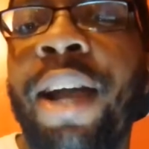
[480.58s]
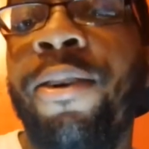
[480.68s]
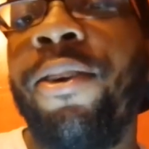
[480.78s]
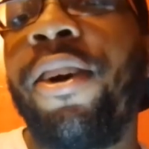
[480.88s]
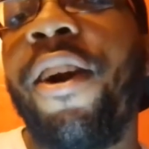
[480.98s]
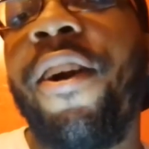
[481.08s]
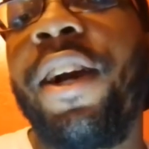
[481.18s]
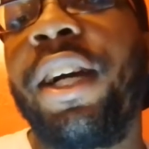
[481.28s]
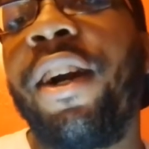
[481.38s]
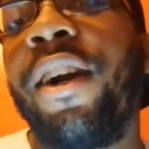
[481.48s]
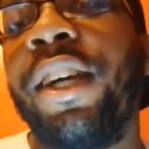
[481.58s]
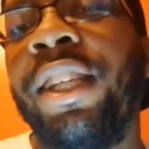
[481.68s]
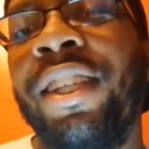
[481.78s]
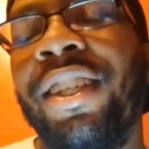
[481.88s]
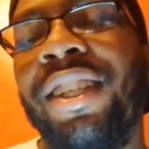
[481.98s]
who aren't
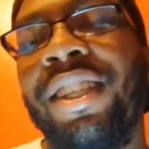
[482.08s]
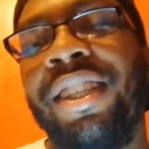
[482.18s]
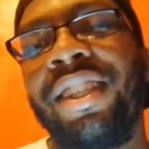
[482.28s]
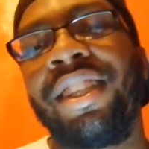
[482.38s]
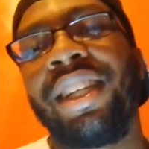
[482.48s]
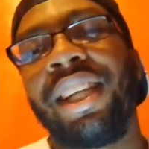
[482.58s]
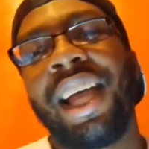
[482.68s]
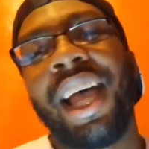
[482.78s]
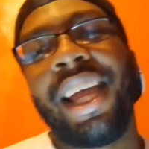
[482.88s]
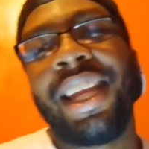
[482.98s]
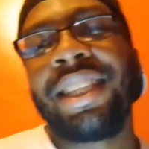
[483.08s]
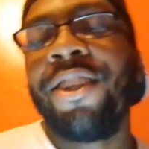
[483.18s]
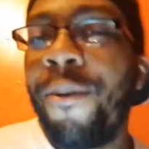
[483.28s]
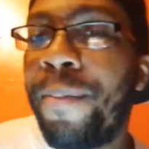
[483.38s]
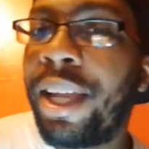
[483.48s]
on the. There's
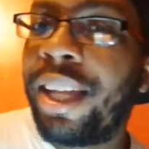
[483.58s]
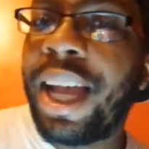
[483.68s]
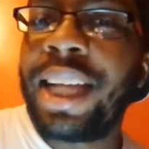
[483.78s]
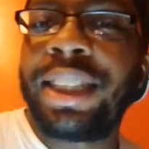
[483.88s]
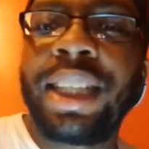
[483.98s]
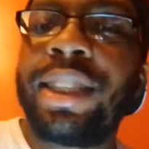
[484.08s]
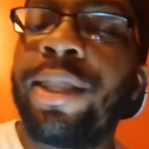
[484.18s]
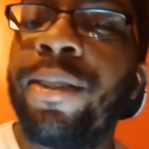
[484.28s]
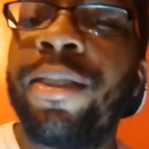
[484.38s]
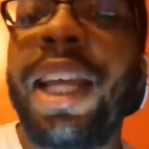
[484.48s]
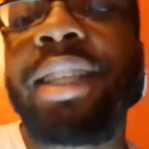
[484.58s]
no big alliance yet too. That's